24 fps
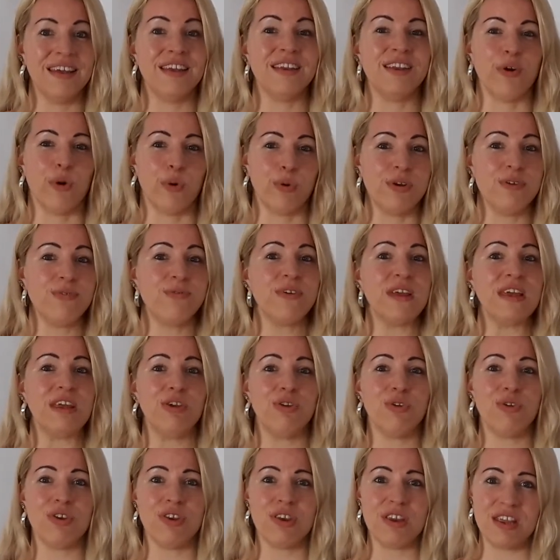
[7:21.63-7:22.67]
The only thing
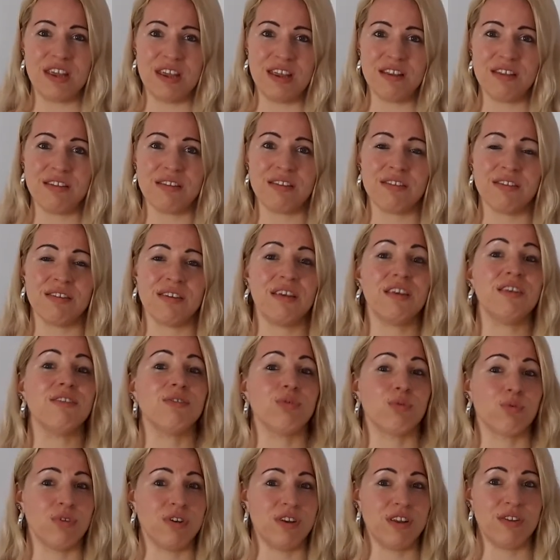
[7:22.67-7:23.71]
you need
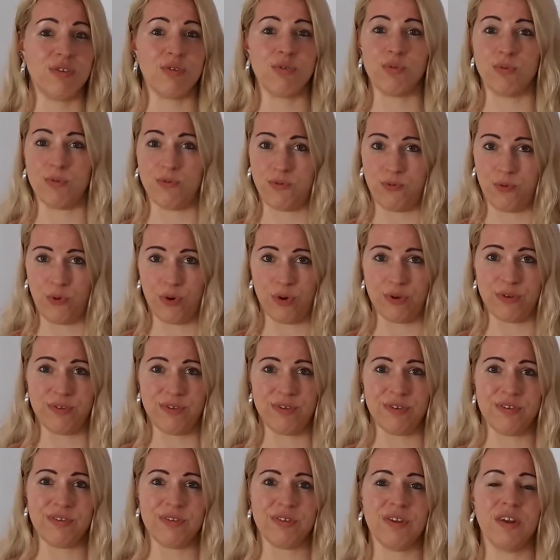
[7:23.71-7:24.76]
is really to
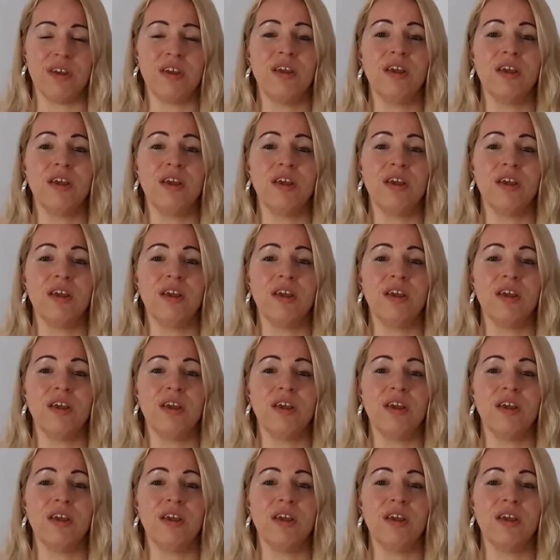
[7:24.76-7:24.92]
first